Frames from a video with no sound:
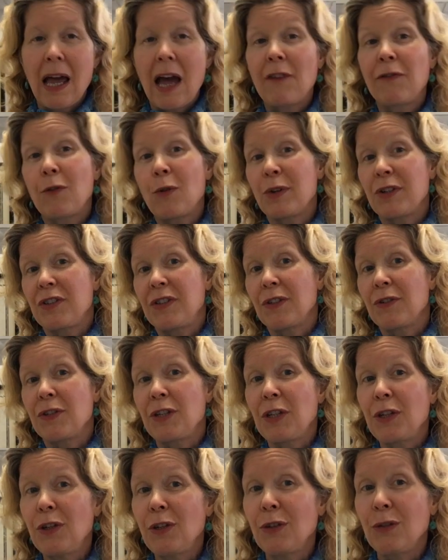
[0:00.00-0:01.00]
Of course, there's
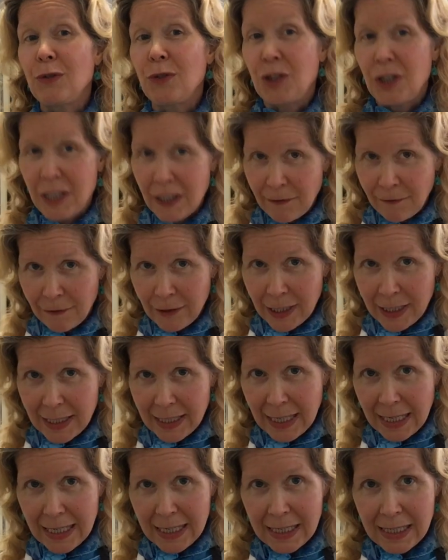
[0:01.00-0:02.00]
huge
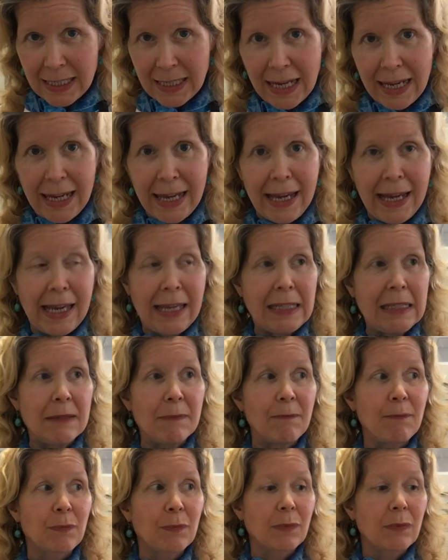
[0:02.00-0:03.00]
differences in